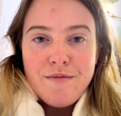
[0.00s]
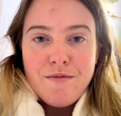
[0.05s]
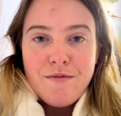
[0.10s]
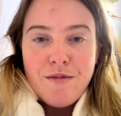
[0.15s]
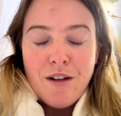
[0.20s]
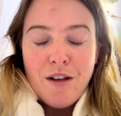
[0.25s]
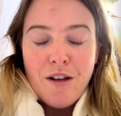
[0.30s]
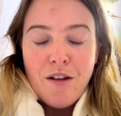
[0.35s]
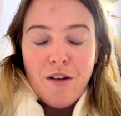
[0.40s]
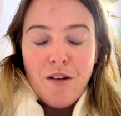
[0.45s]

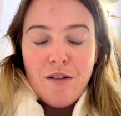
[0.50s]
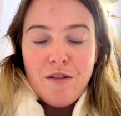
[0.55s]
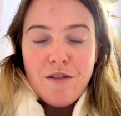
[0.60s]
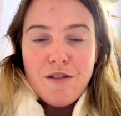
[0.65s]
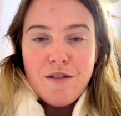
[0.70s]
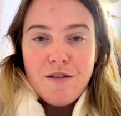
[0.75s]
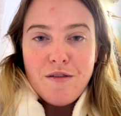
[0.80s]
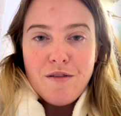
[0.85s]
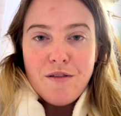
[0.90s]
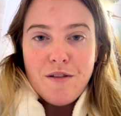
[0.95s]
While
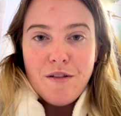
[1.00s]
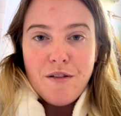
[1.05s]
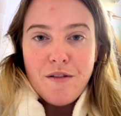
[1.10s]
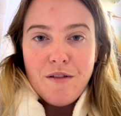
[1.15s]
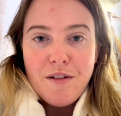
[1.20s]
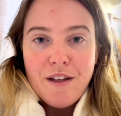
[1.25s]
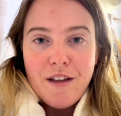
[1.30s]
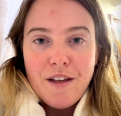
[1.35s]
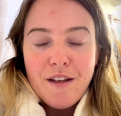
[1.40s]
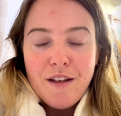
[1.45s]
also
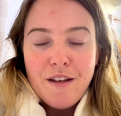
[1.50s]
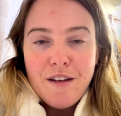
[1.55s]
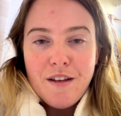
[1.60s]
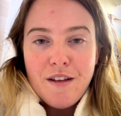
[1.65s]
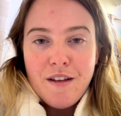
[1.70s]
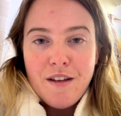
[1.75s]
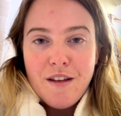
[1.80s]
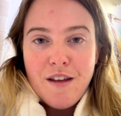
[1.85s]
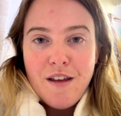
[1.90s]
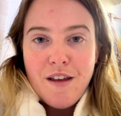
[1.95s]
knowing
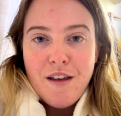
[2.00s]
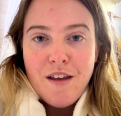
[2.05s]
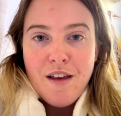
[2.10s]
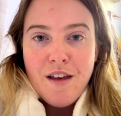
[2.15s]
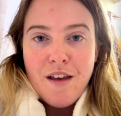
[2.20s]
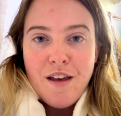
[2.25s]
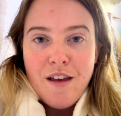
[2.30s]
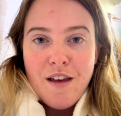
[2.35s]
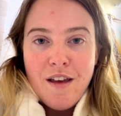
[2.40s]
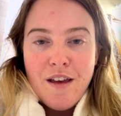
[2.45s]

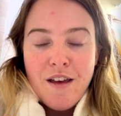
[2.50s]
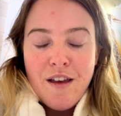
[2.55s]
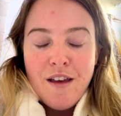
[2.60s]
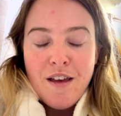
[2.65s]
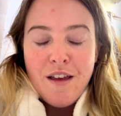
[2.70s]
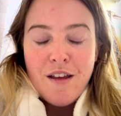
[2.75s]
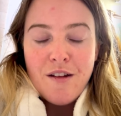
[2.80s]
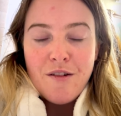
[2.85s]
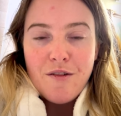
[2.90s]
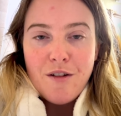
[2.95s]

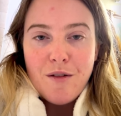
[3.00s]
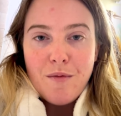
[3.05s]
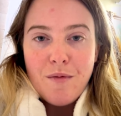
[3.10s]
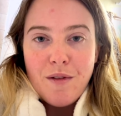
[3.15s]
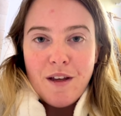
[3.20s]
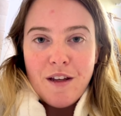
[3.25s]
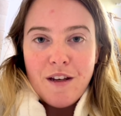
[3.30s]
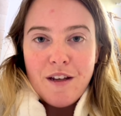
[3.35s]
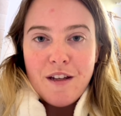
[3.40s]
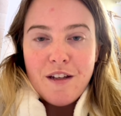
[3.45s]
and
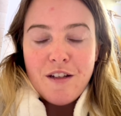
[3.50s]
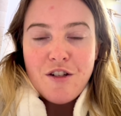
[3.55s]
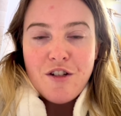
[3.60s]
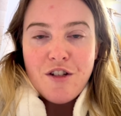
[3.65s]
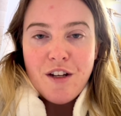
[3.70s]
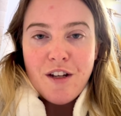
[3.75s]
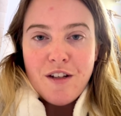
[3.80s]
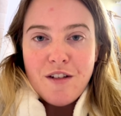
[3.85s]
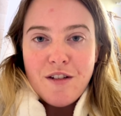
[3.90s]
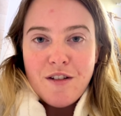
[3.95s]
remaining
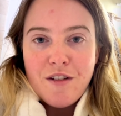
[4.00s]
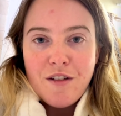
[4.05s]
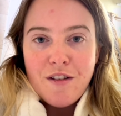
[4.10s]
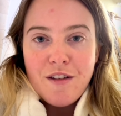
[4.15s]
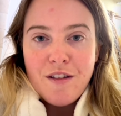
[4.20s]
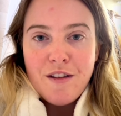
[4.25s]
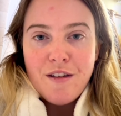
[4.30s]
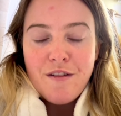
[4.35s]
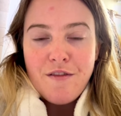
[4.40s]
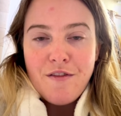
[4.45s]
gentle
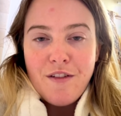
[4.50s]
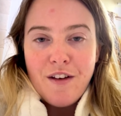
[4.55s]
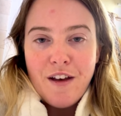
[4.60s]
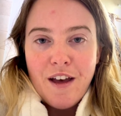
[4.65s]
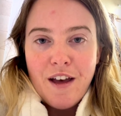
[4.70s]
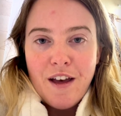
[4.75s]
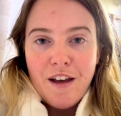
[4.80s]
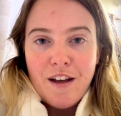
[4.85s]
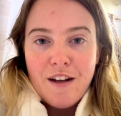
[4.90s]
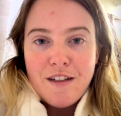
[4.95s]
in the
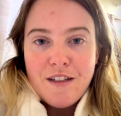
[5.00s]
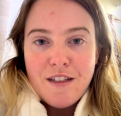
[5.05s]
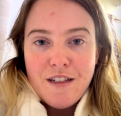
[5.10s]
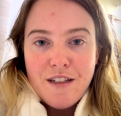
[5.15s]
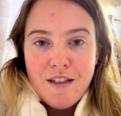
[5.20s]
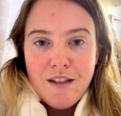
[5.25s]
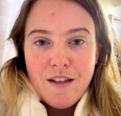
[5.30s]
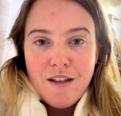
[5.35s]
fact